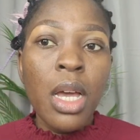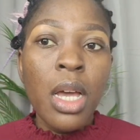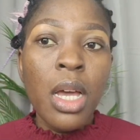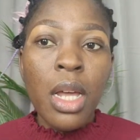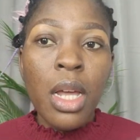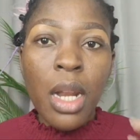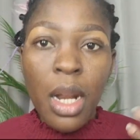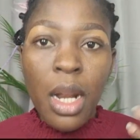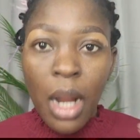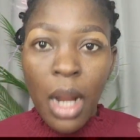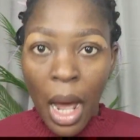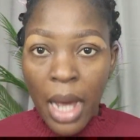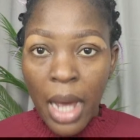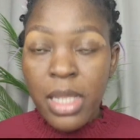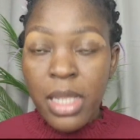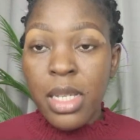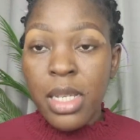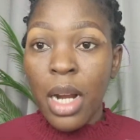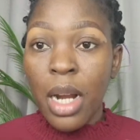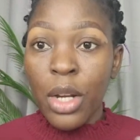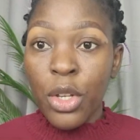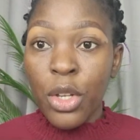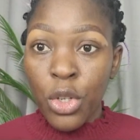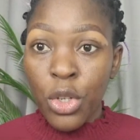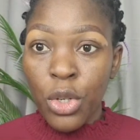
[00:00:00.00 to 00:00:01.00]

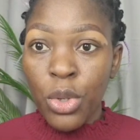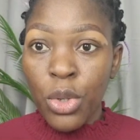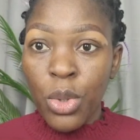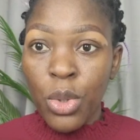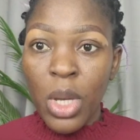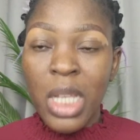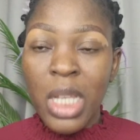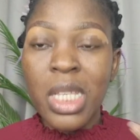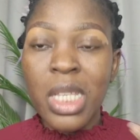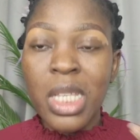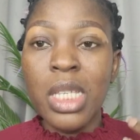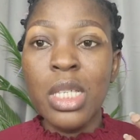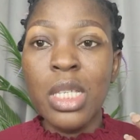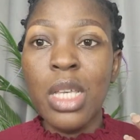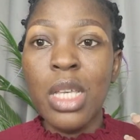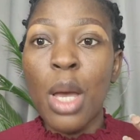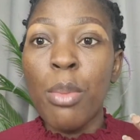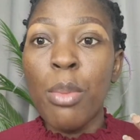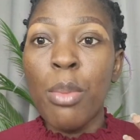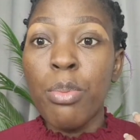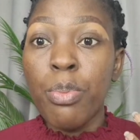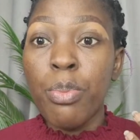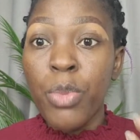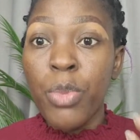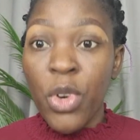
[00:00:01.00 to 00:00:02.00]
lighter than you, it is
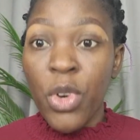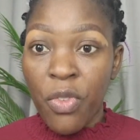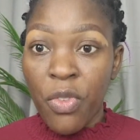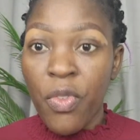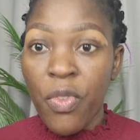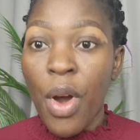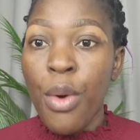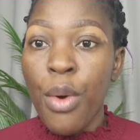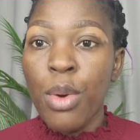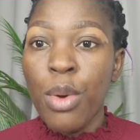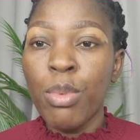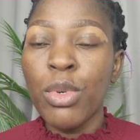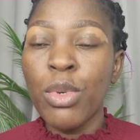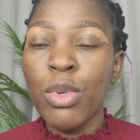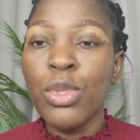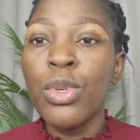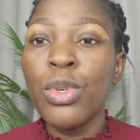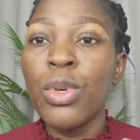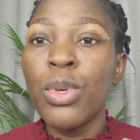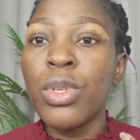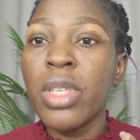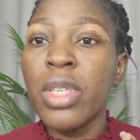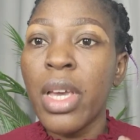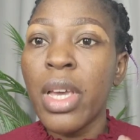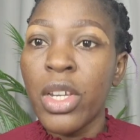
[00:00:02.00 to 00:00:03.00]
preferable
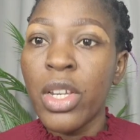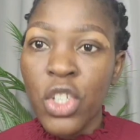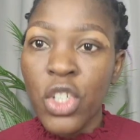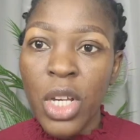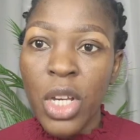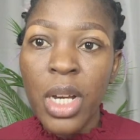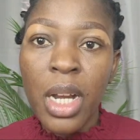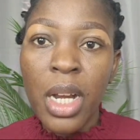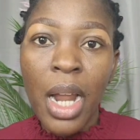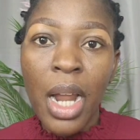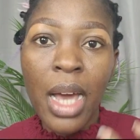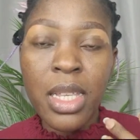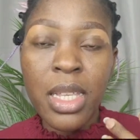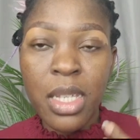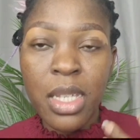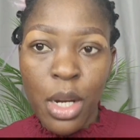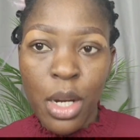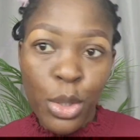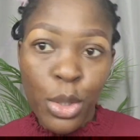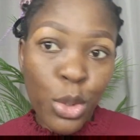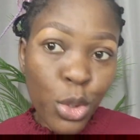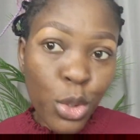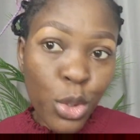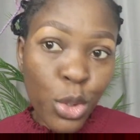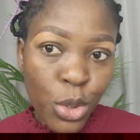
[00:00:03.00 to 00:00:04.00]
to use a shade lighter
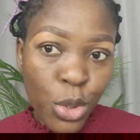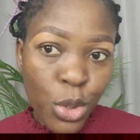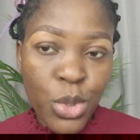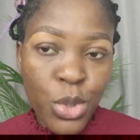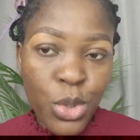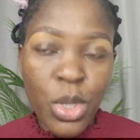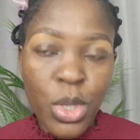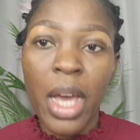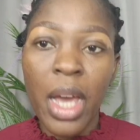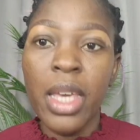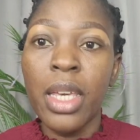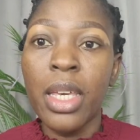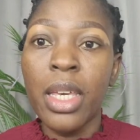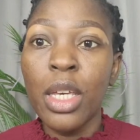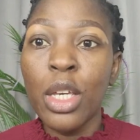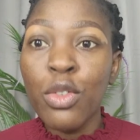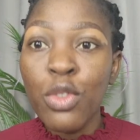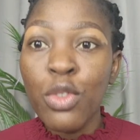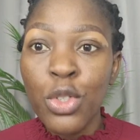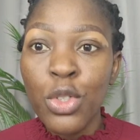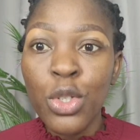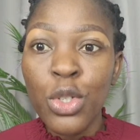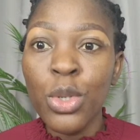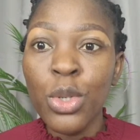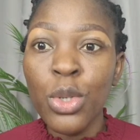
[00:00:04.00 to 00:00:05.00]
than you so that it
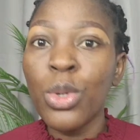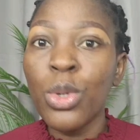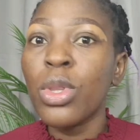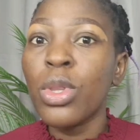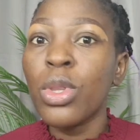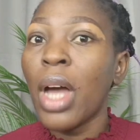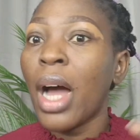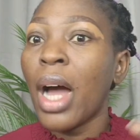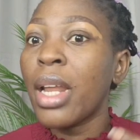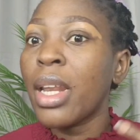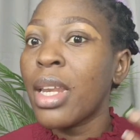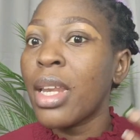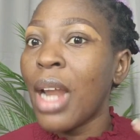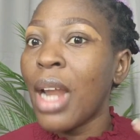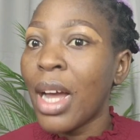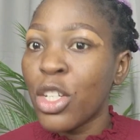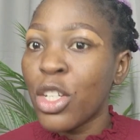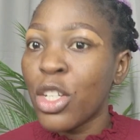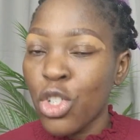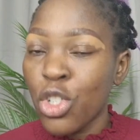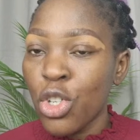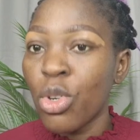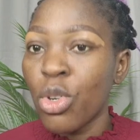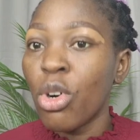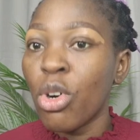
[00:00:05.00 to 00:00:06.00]
gives you that
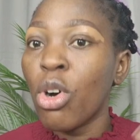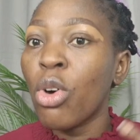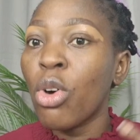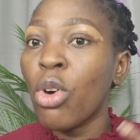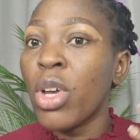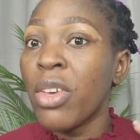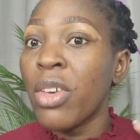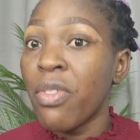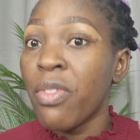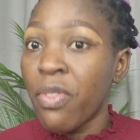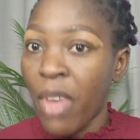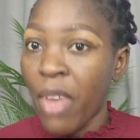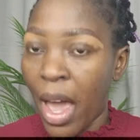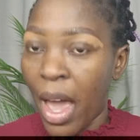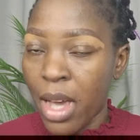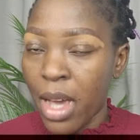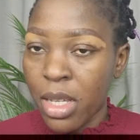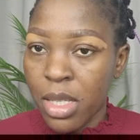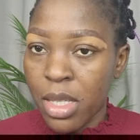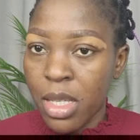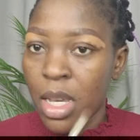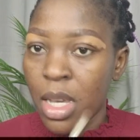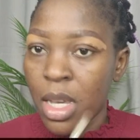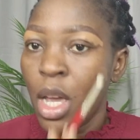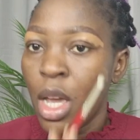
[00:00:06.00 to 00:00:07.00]
natural
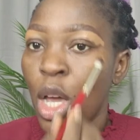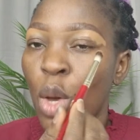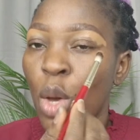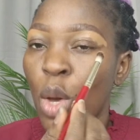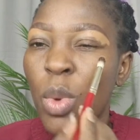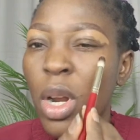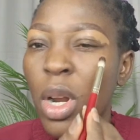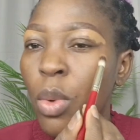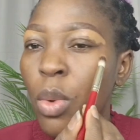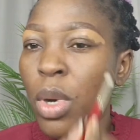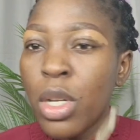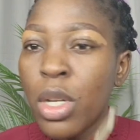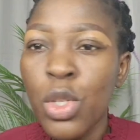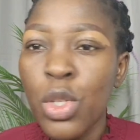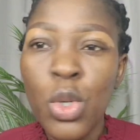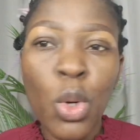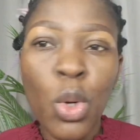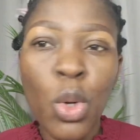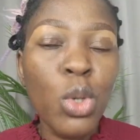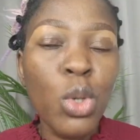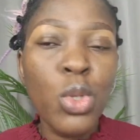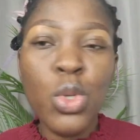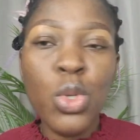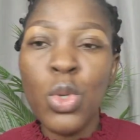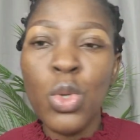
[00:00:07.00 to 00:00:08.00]
effect. We don't want it
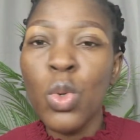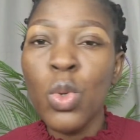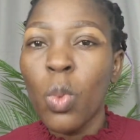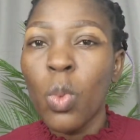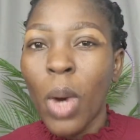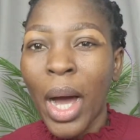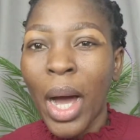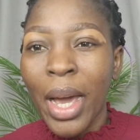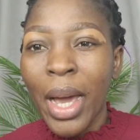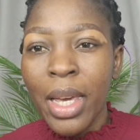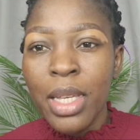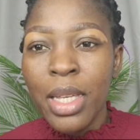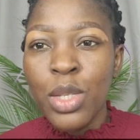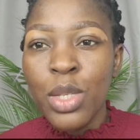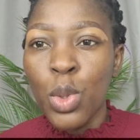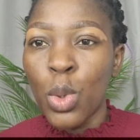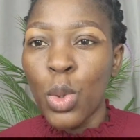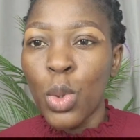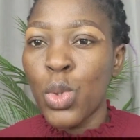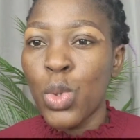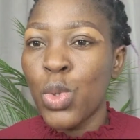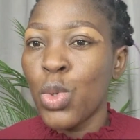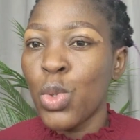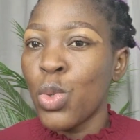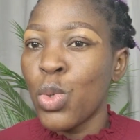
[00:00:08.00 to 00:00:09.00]
to look too white
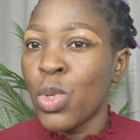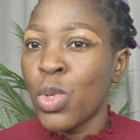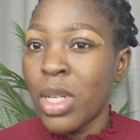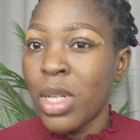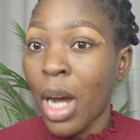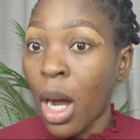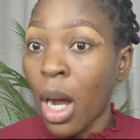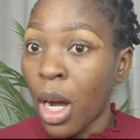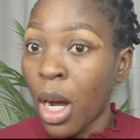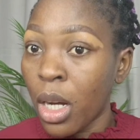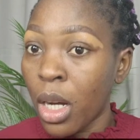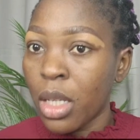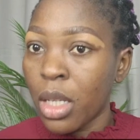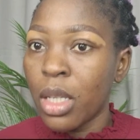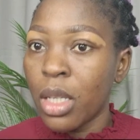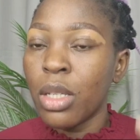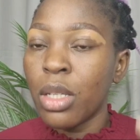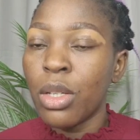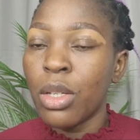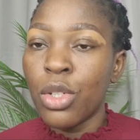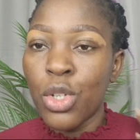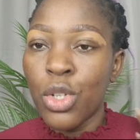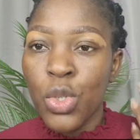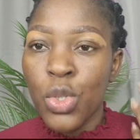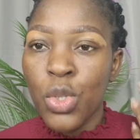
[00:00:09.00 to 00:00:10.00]
or too dark.
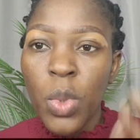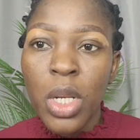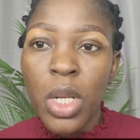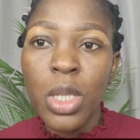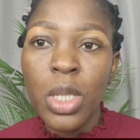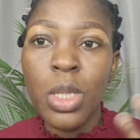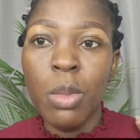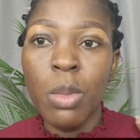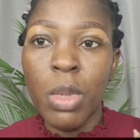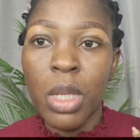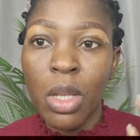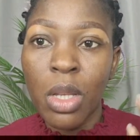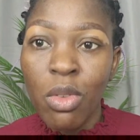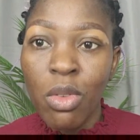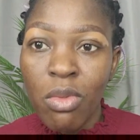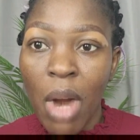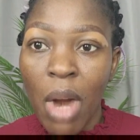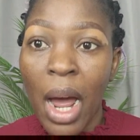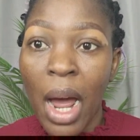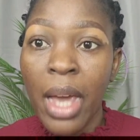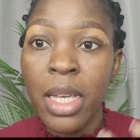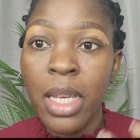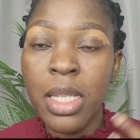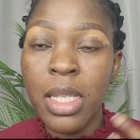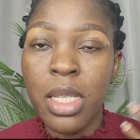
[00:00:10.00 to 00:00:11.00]
You just want it to be the
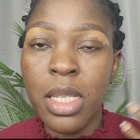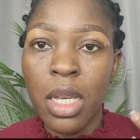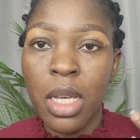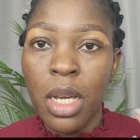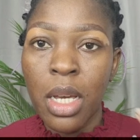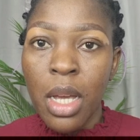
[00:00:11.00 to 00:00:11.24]
right,